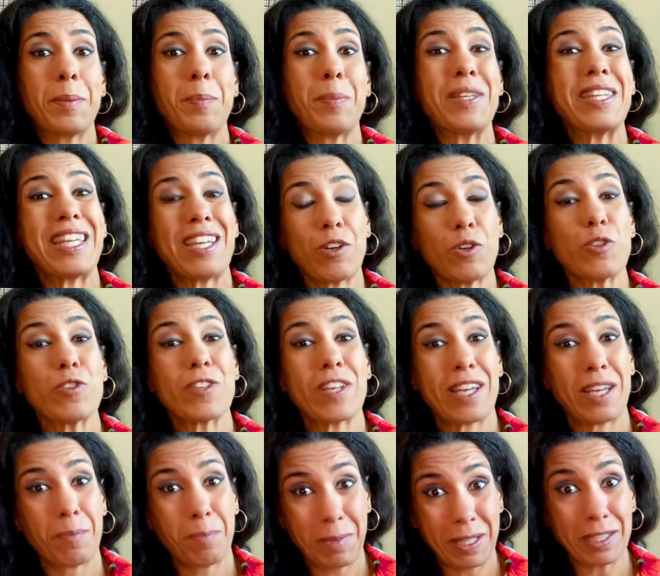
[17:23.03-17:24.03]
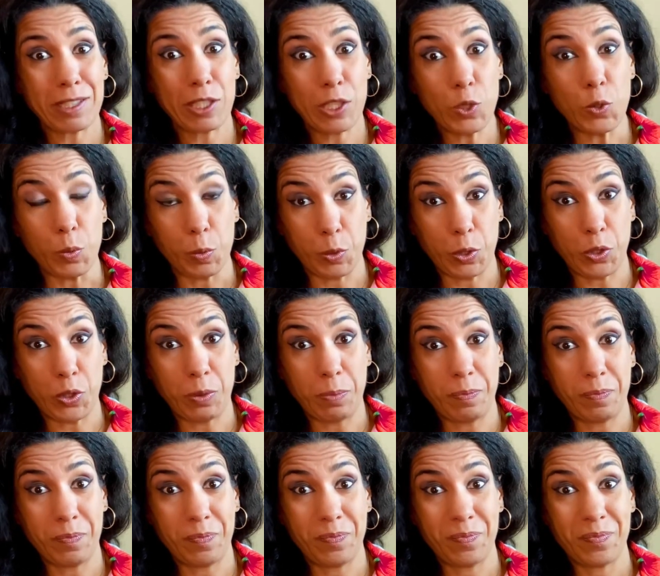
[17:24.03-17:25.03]
But they also had belt loops.
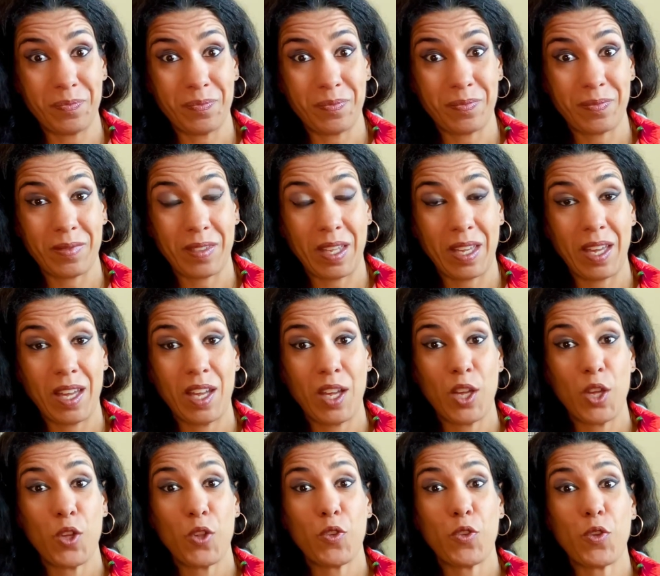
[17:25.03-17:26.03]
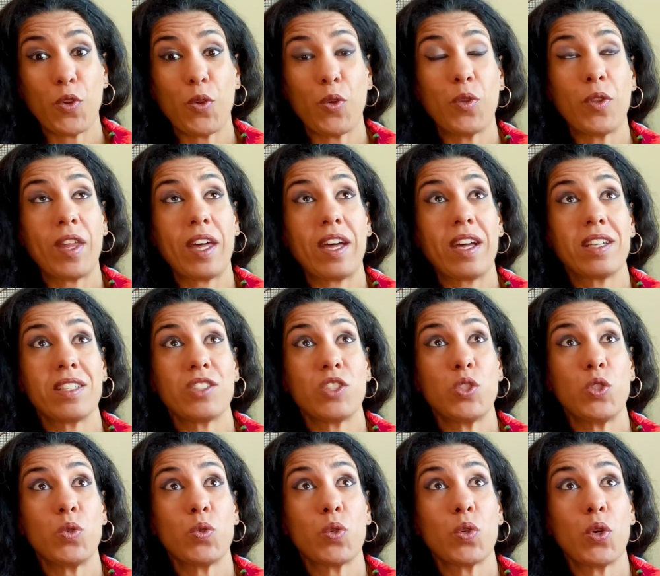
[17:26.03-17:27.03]
So that
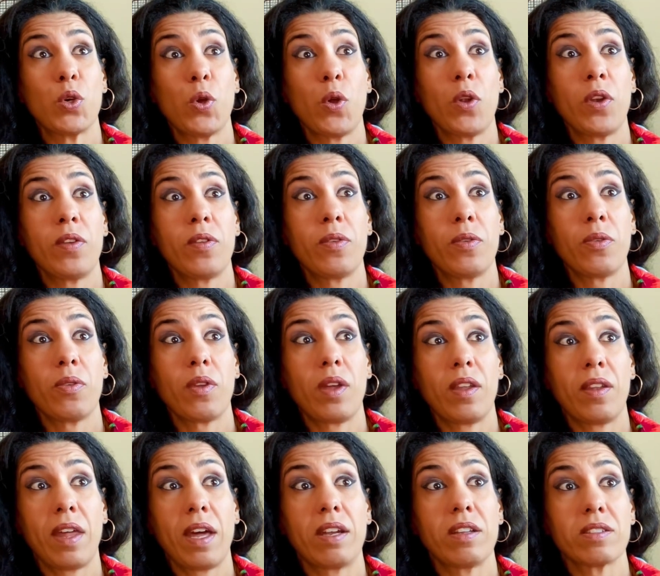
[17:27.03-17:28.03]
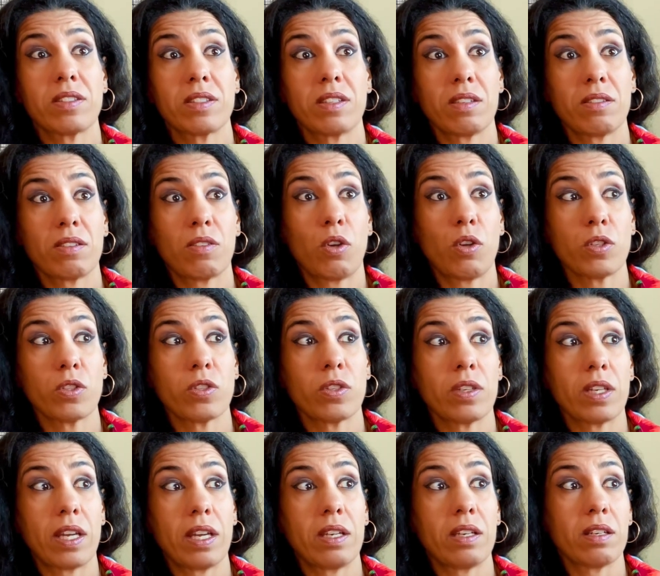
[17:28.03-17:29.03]
you could, and that is also,
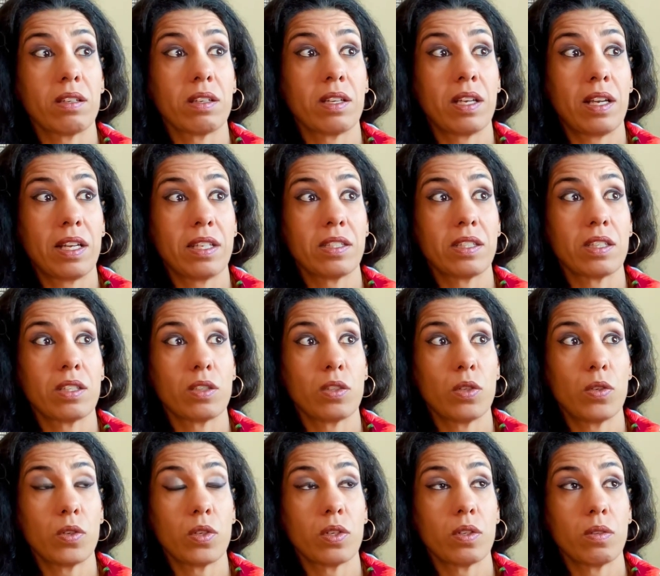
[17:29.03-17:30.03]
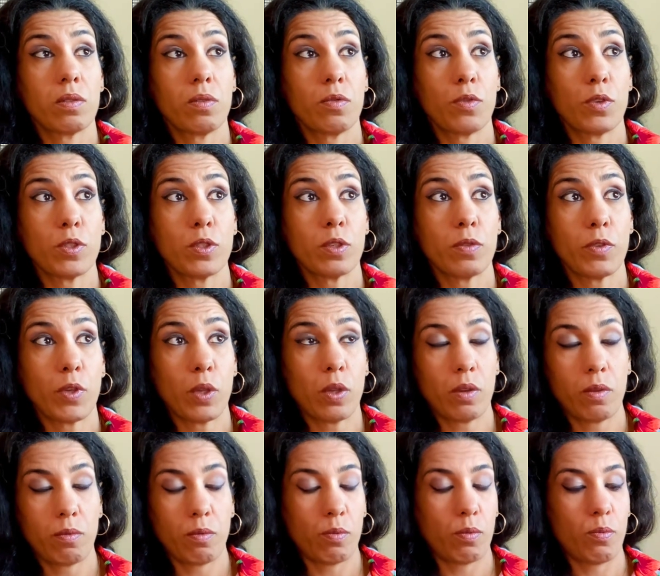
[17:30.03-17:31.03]
again, a classical look. First of
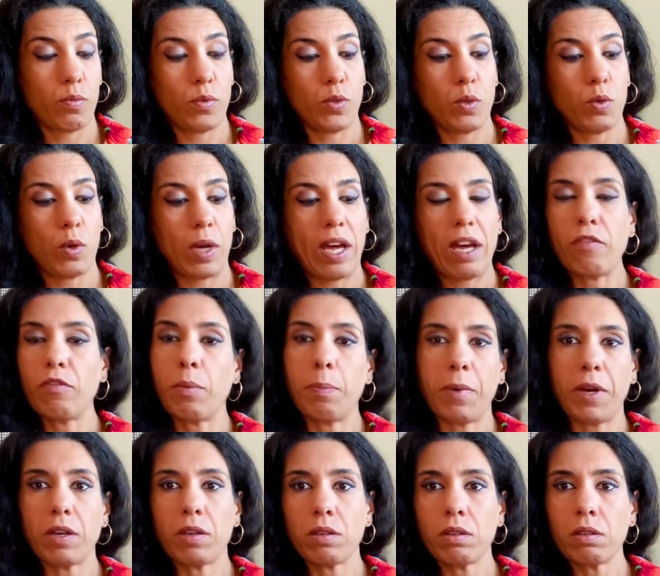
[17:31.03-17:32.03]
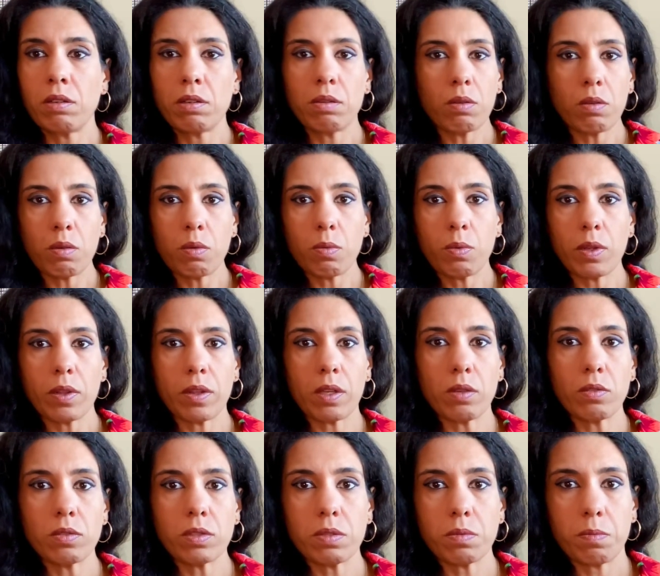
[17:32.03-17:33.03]
all, you have a buckle with
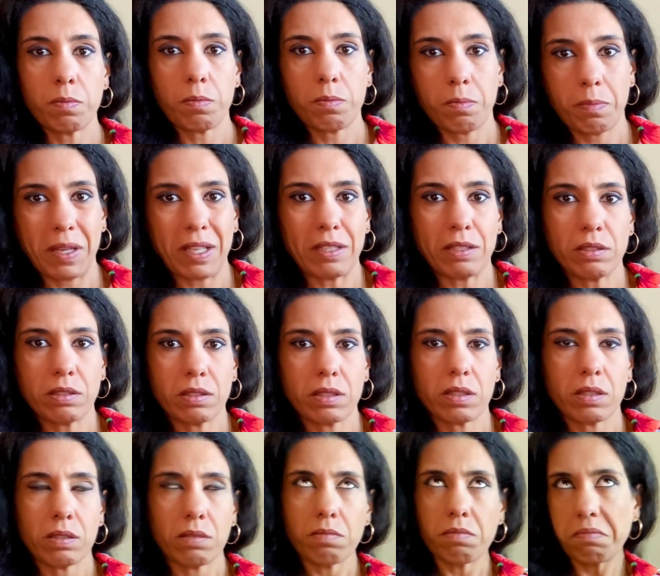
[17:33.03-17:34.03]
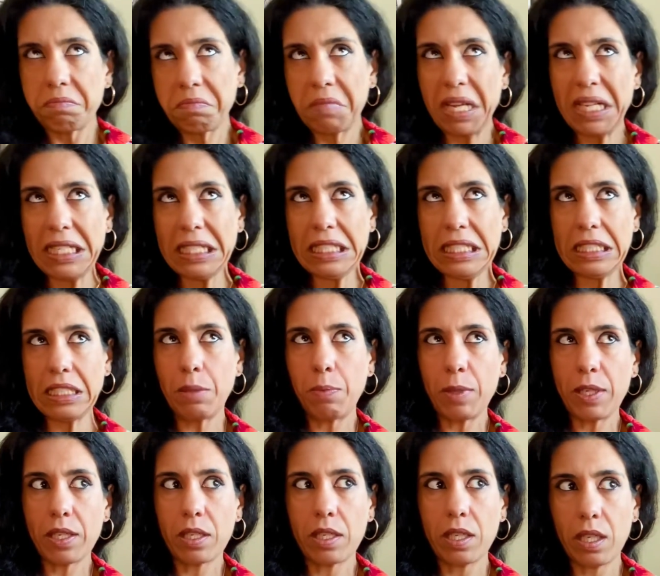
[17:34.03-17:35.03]
those belts, at least
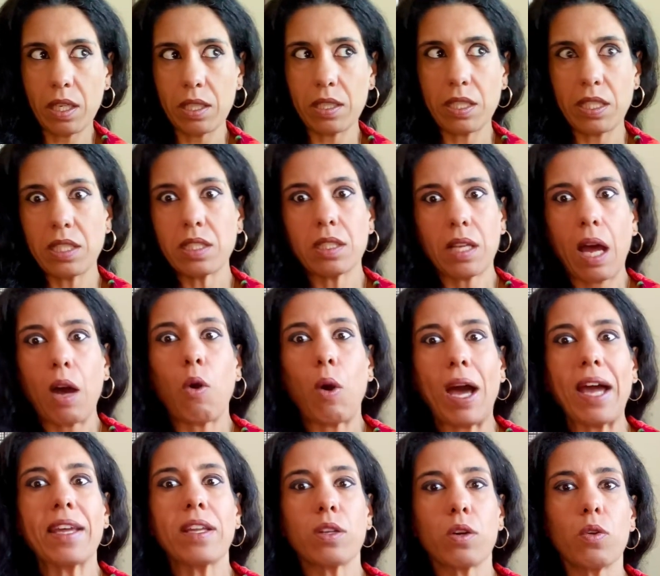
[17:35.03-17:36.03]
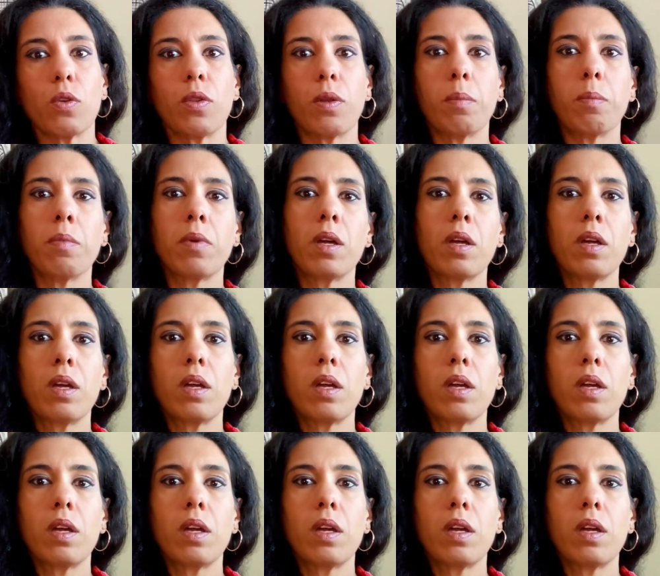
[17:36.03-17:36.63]
typically, at least how I know them,